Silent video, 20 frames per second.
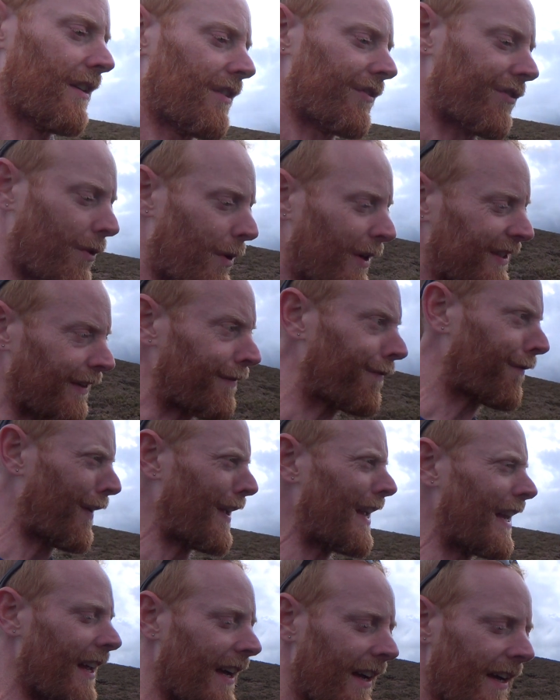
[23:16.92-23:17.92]
So I did
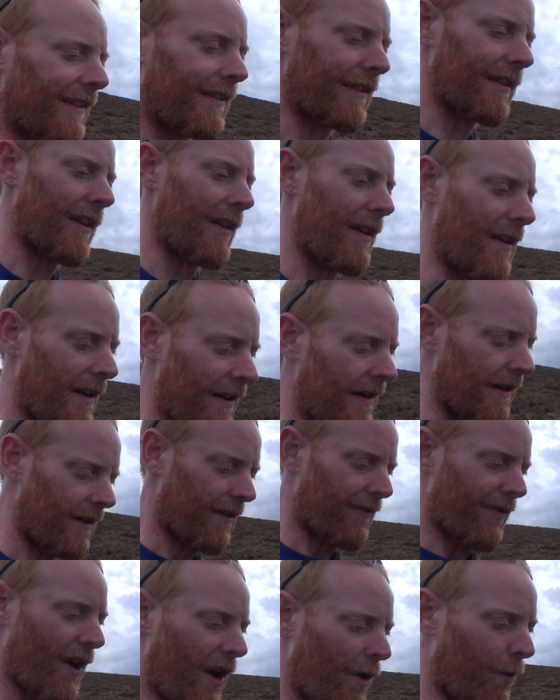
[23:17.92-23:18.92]
feel it,
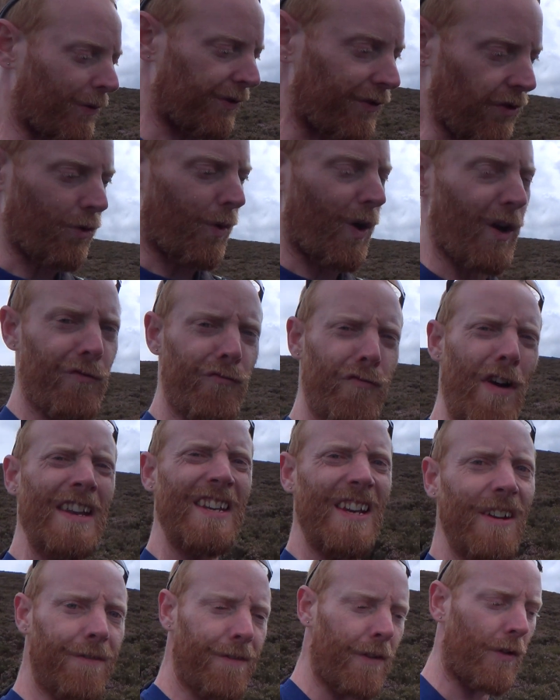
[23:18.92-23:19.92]
that I wasn't quite
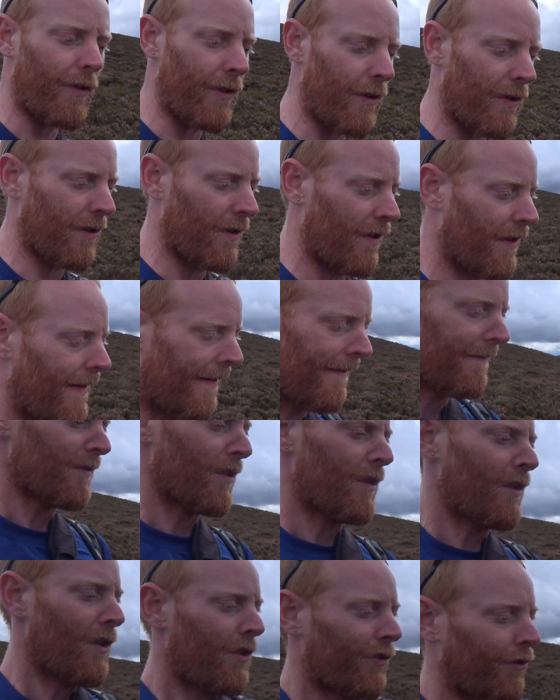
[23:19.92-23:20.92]
ready for the
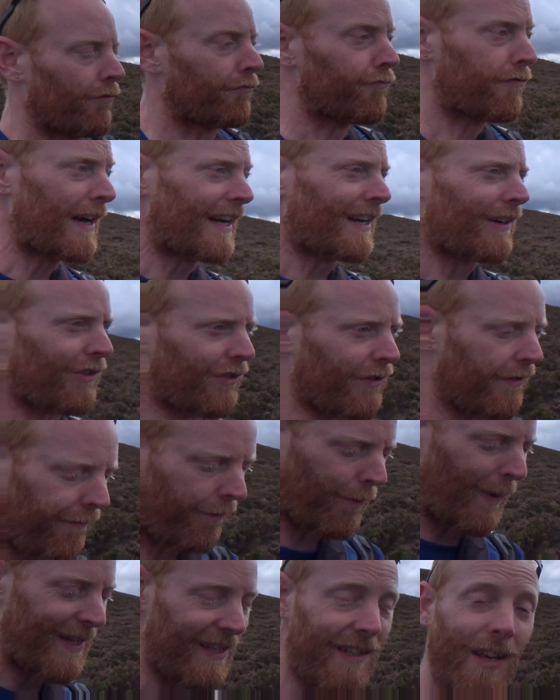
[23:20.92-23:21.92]
rigours
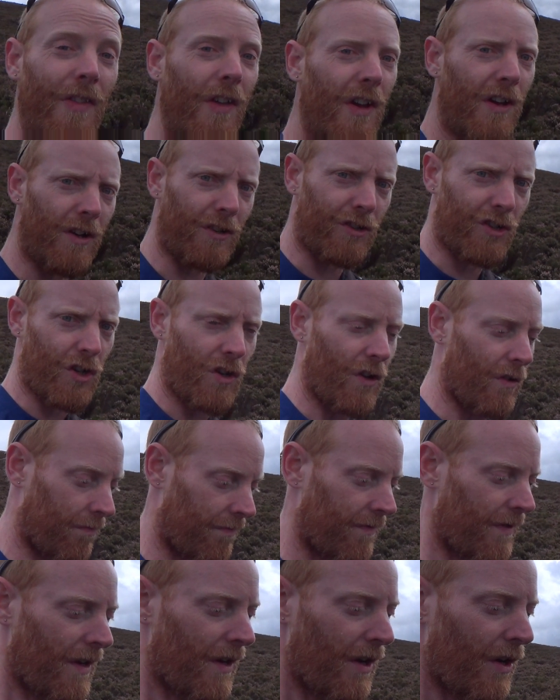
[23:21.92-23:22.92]
of winter that
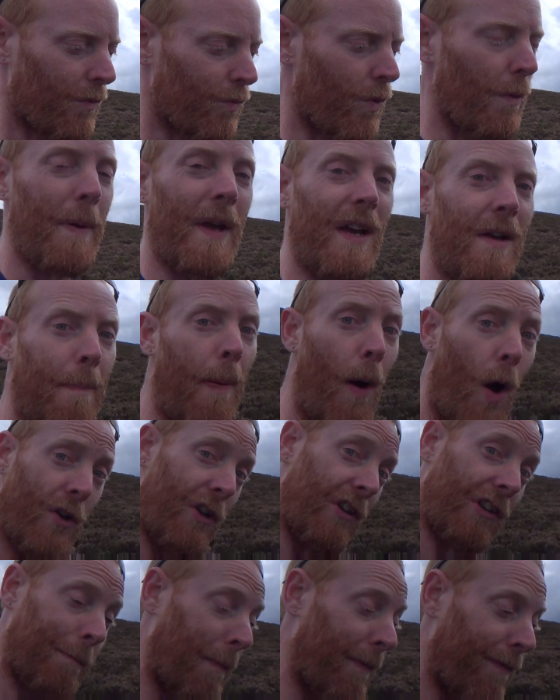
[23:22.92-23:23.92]
will be upon
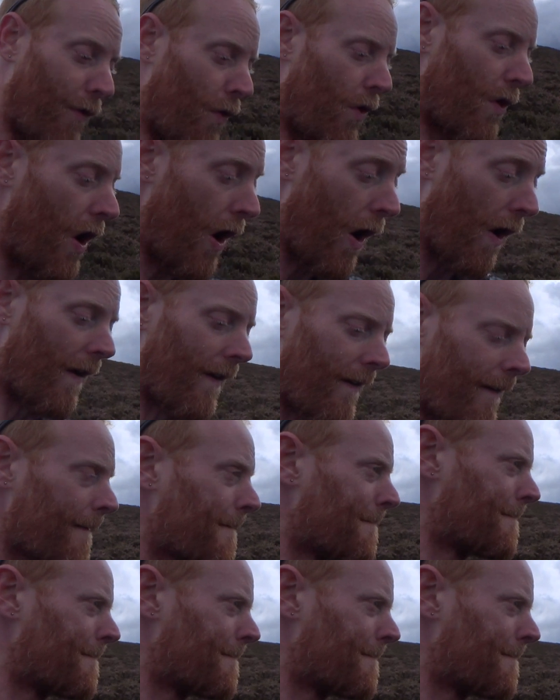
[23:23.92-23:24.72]
us before long.